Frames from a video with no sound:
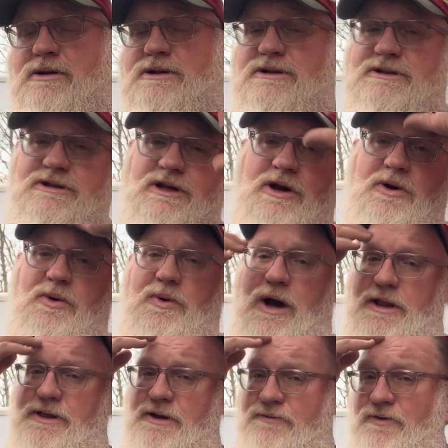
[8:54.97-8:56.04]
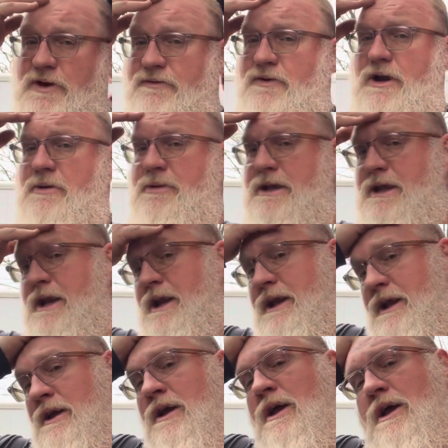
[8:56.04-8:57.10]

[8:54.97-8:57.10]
So, I think from the very beginning,